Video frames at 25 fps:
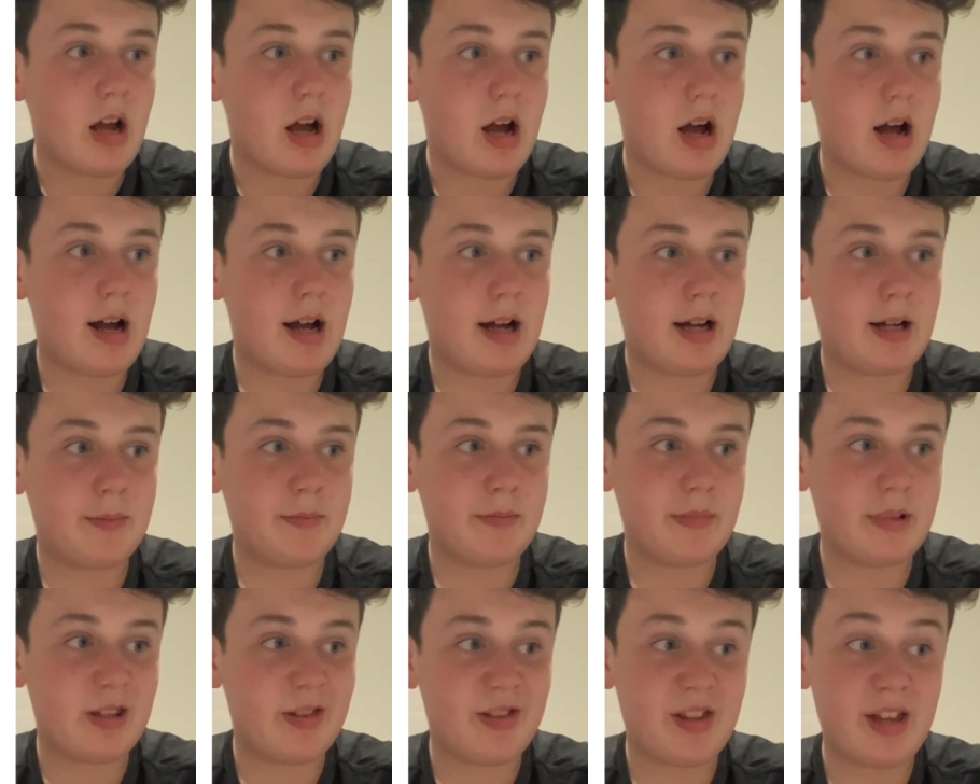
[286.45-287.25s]

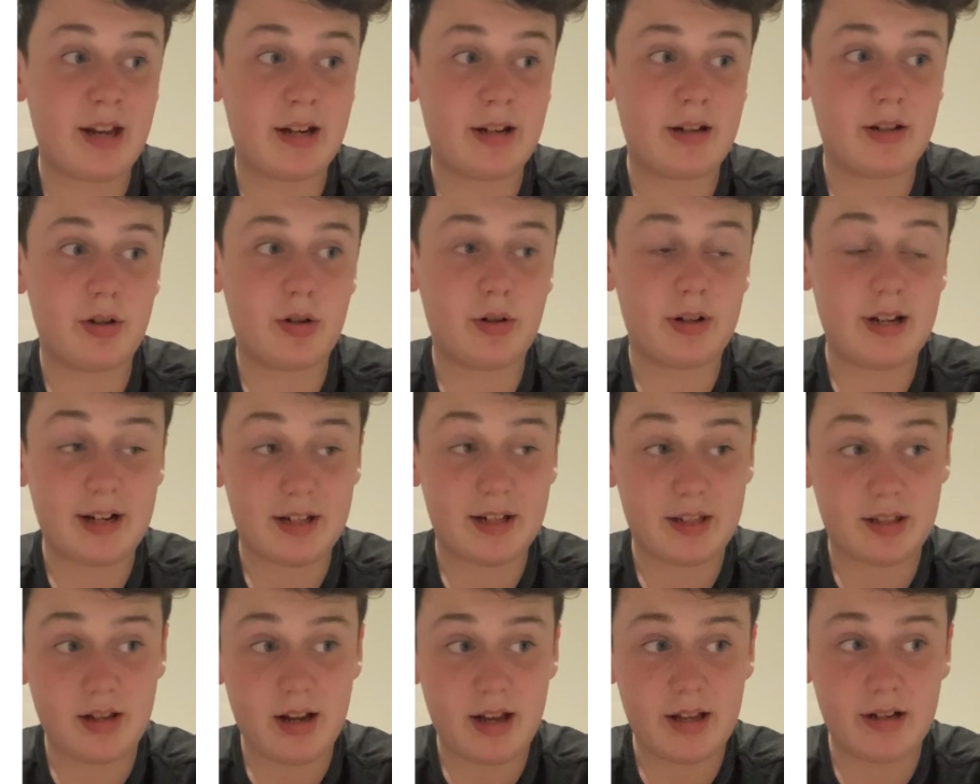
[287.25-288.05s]
Then your
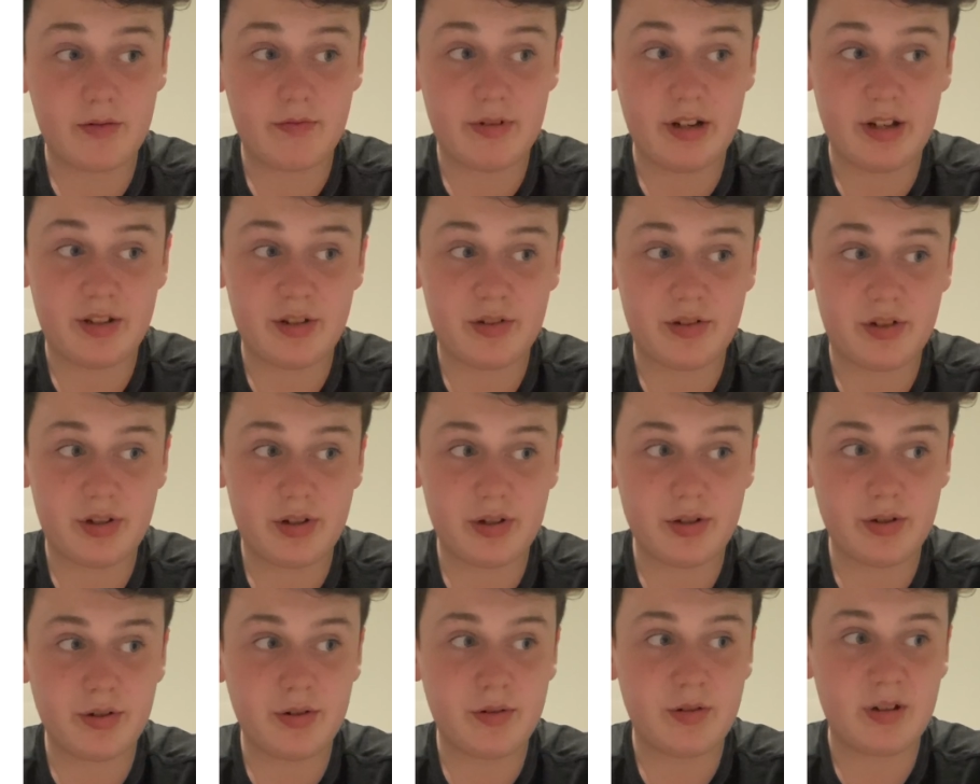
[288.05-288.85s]
next line, reason
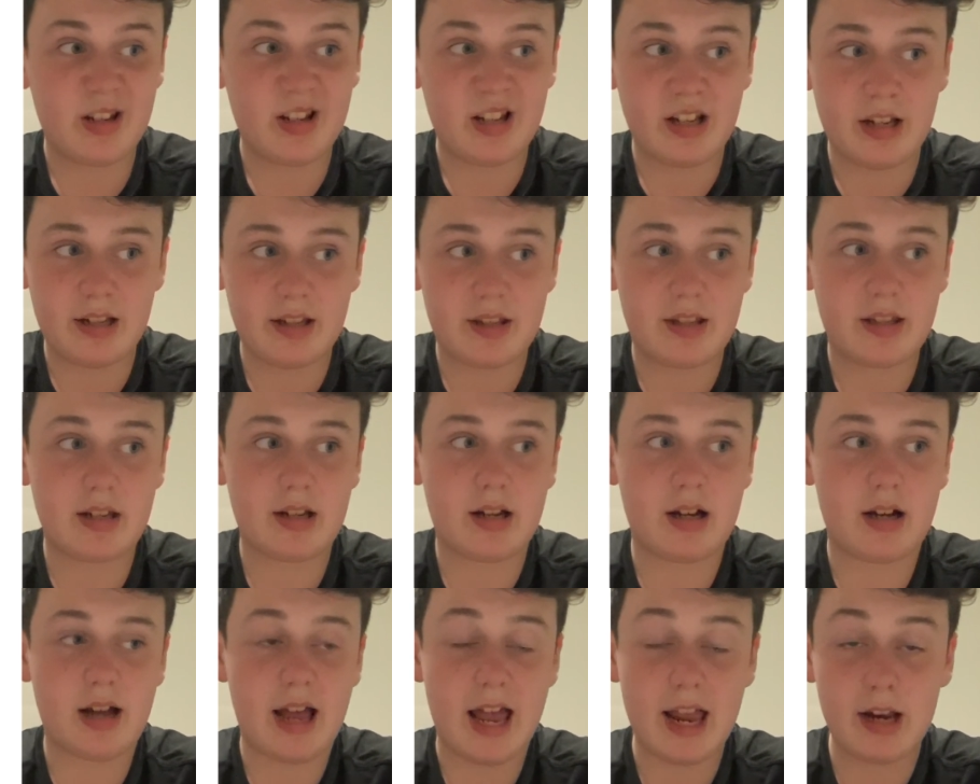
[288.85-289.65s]
2, is
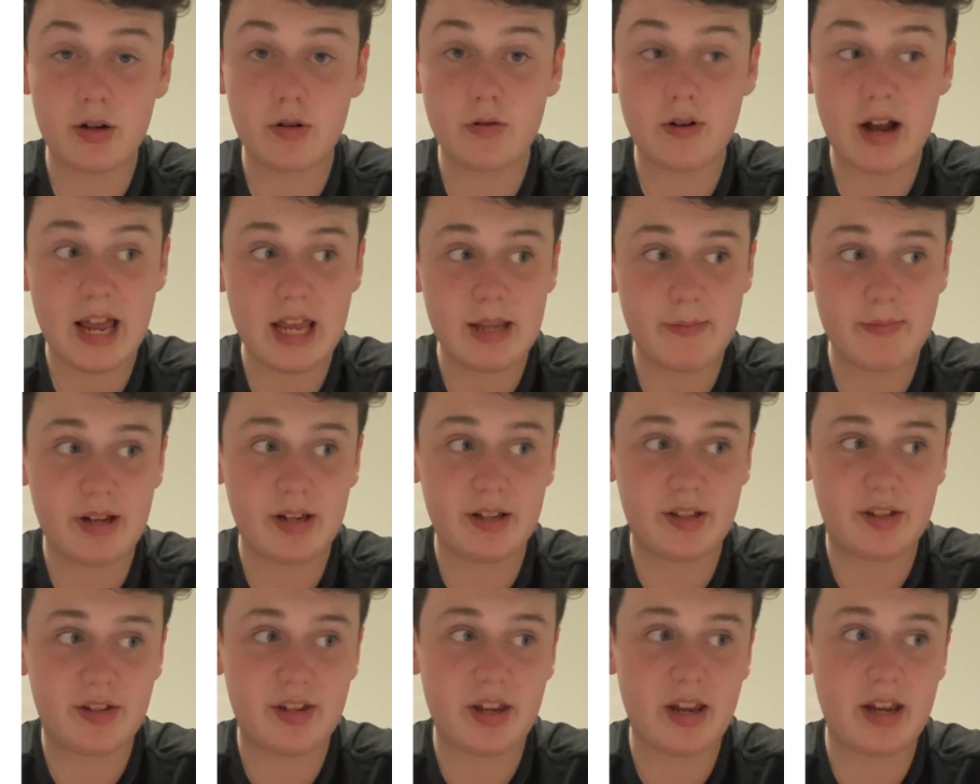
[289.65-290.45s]
angle
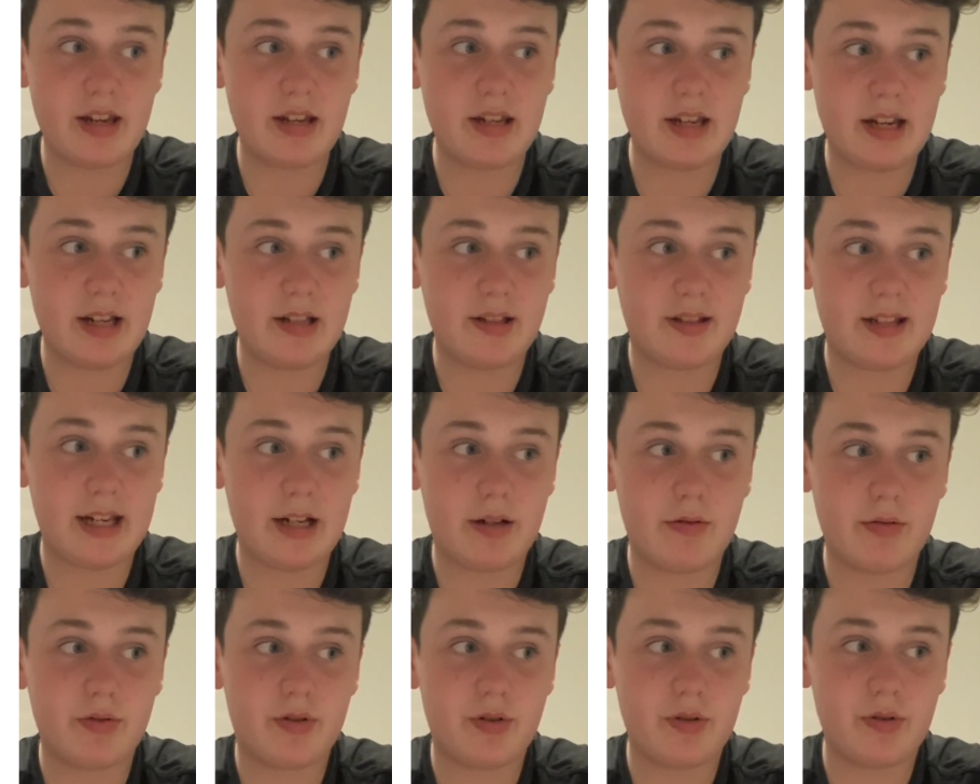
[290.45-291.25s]
ABC is
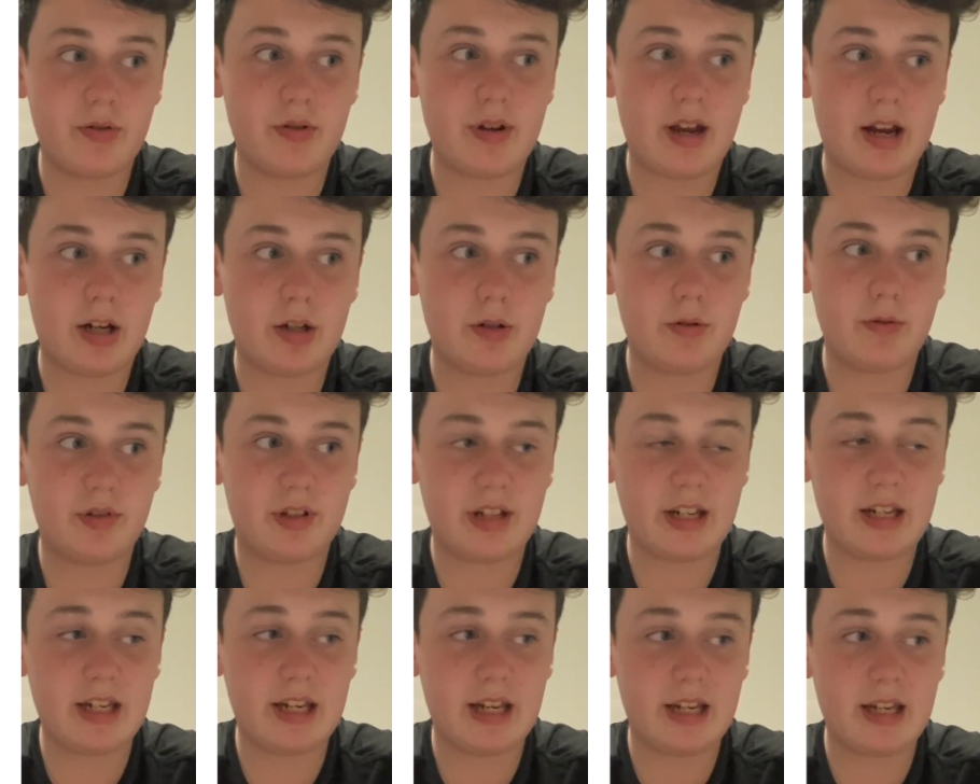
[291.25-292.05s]
equal to angle
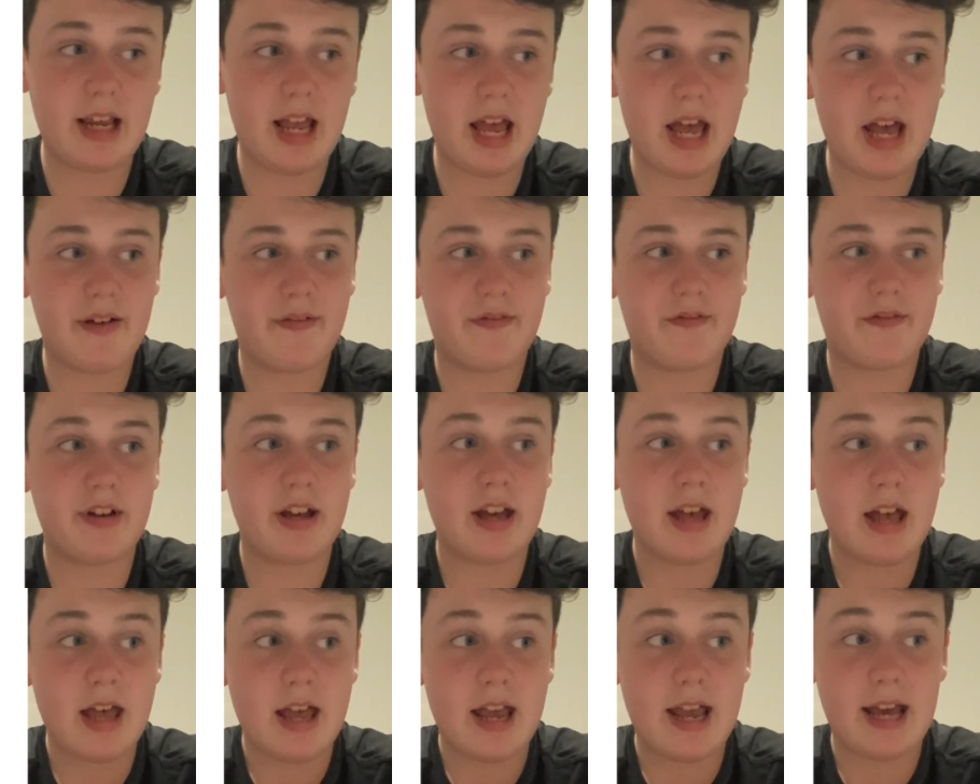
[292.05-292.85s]
DEF,
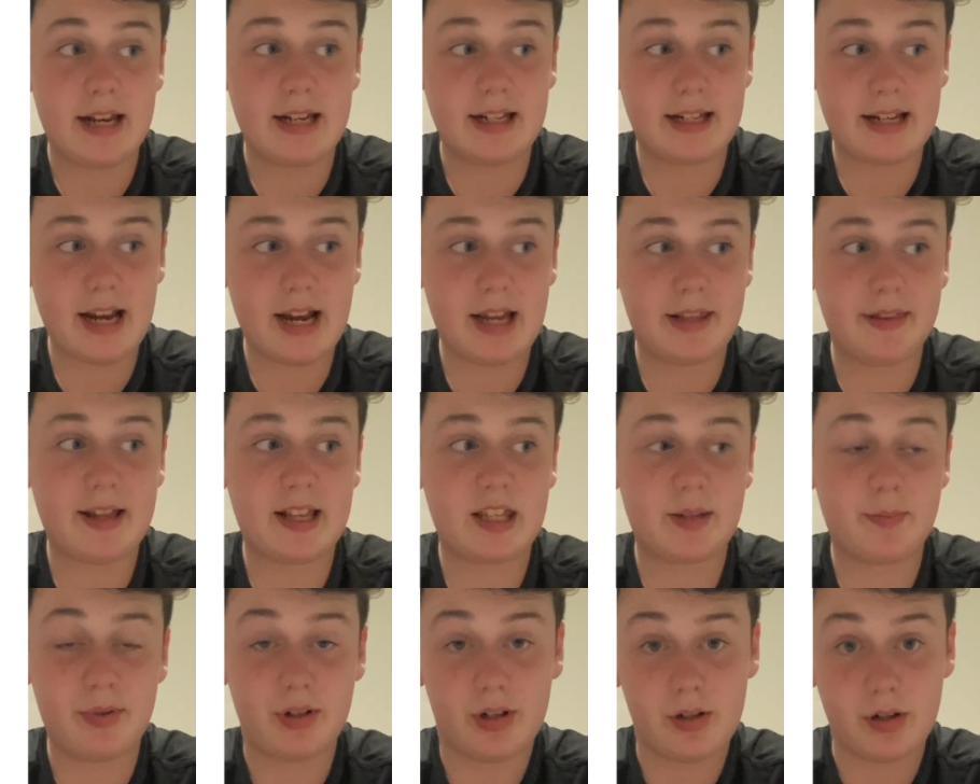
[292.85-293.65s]
and again
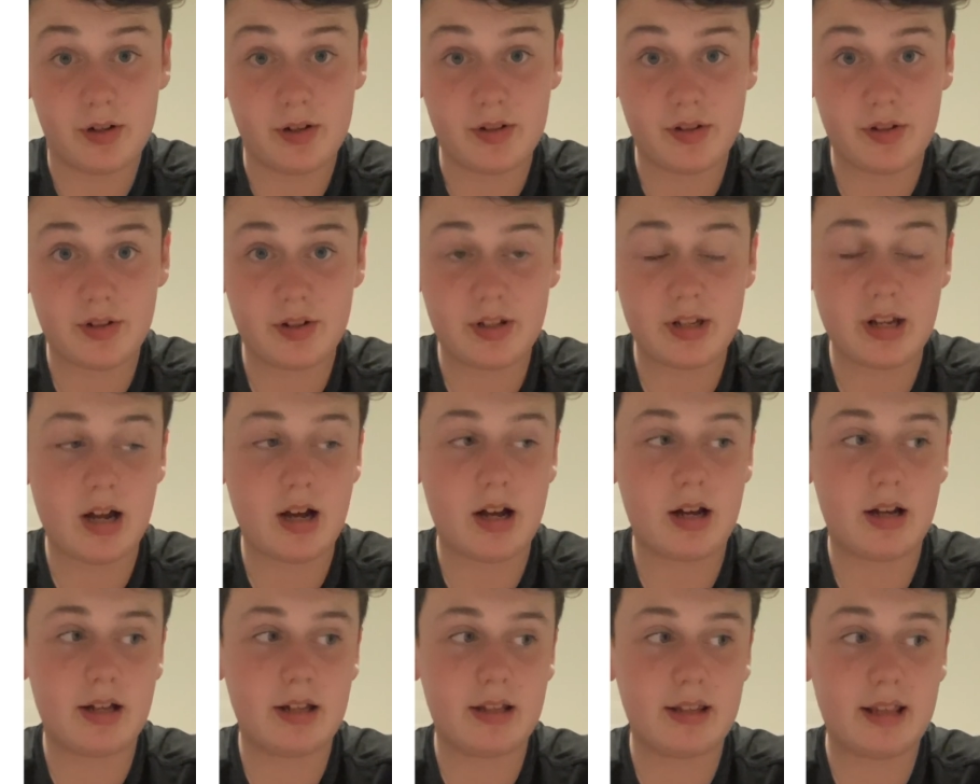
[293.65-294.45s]
that's because
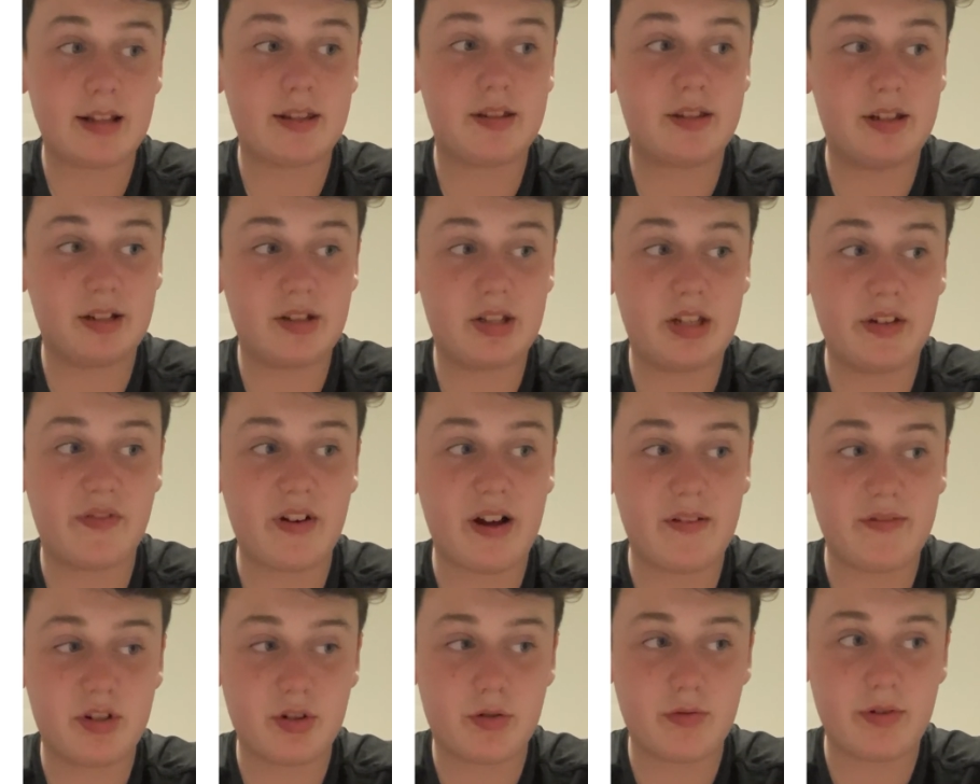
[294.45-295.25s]
that's
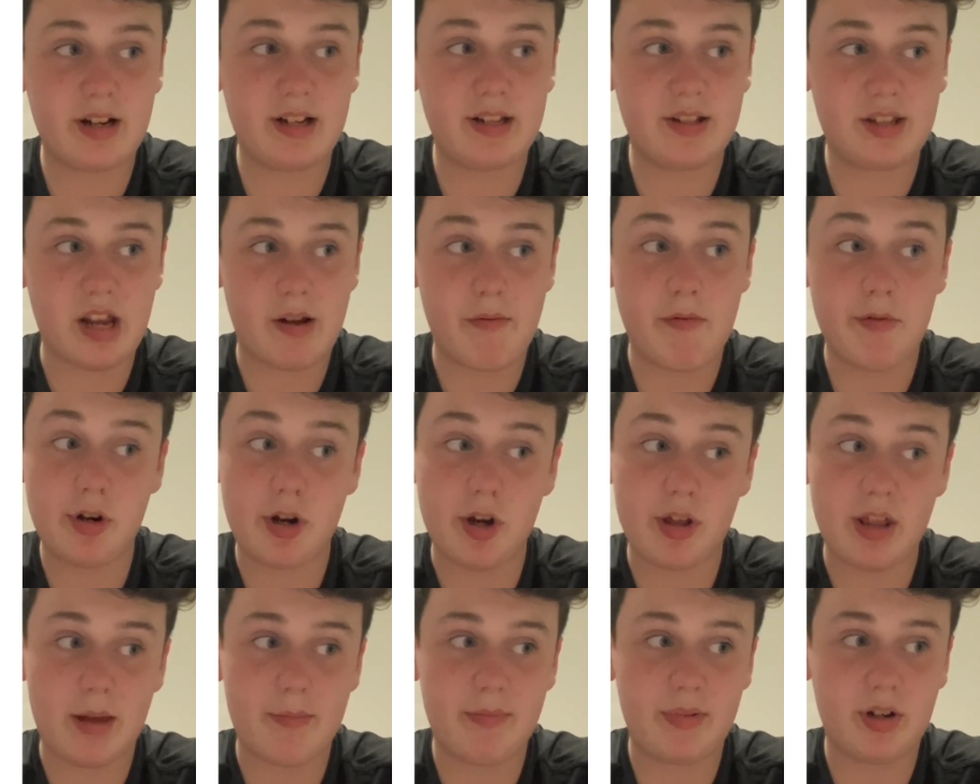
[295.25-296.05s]
65 degrees, and we
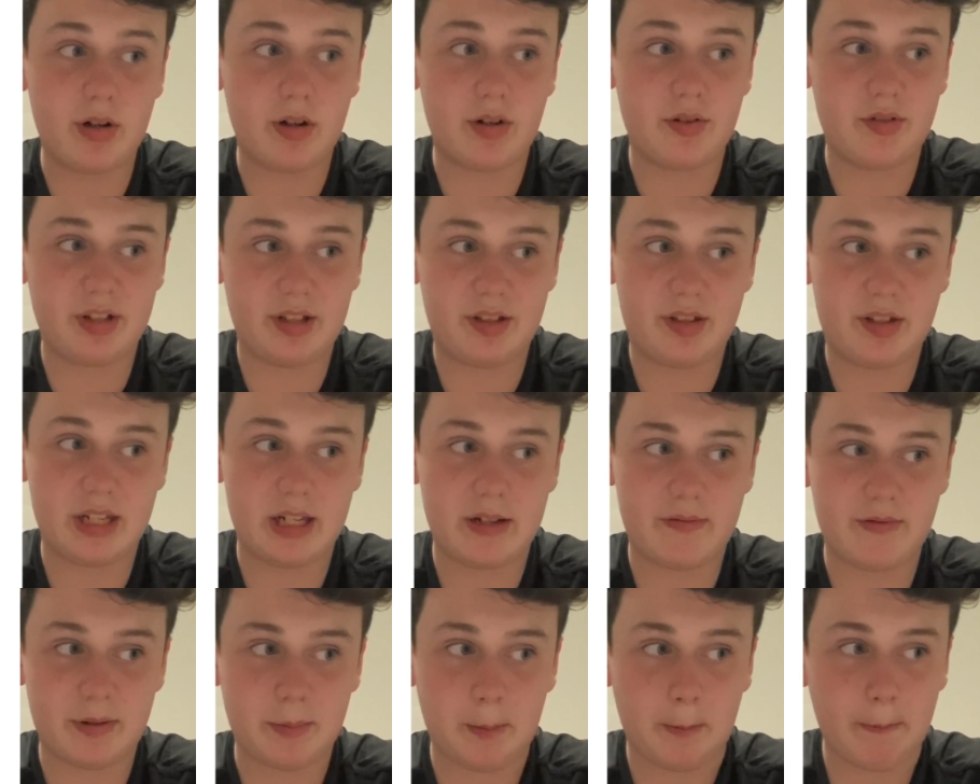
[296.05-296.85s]
know that because it's
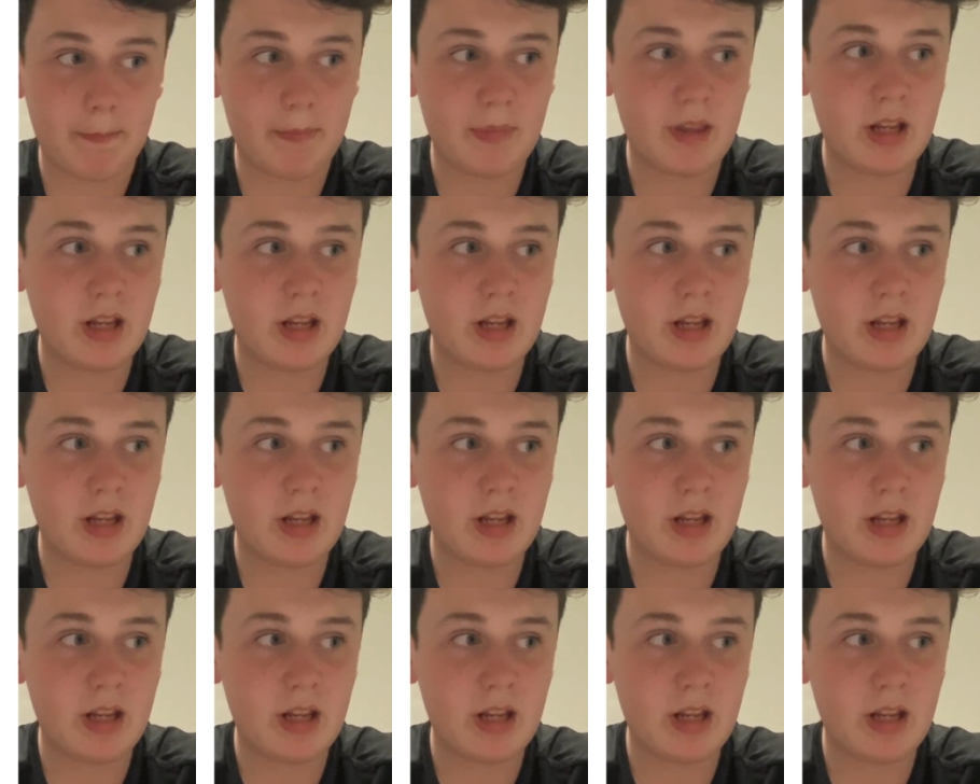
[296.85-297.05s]
given.